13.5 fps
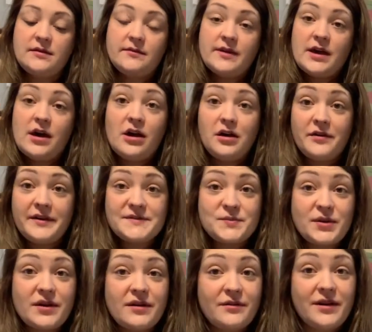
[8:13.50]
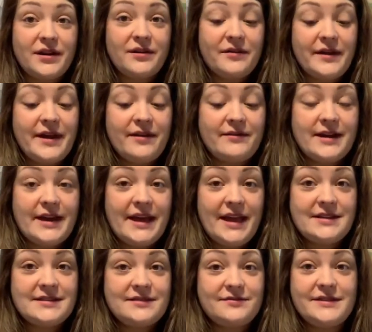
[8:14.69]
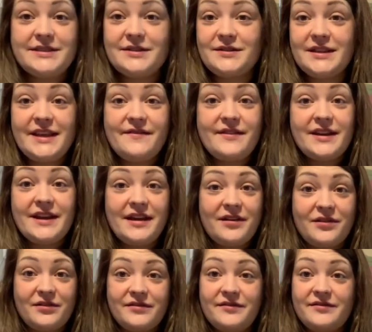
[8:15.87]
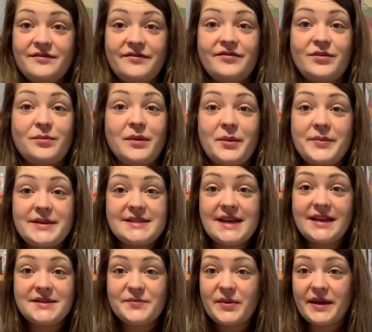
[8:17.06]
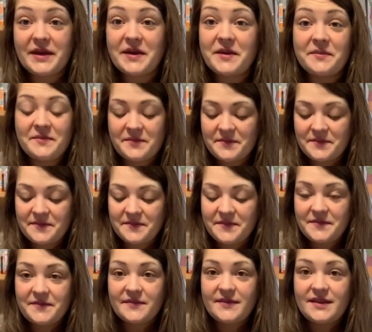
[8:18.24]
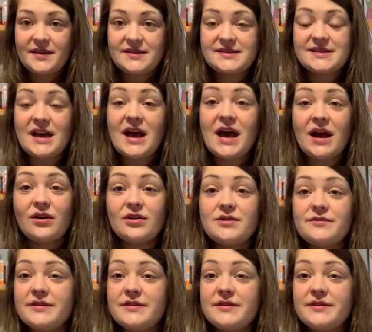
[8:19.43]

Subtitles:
We always put our work away, right? We don't leave it out for Mom and Dad to pick up. It's our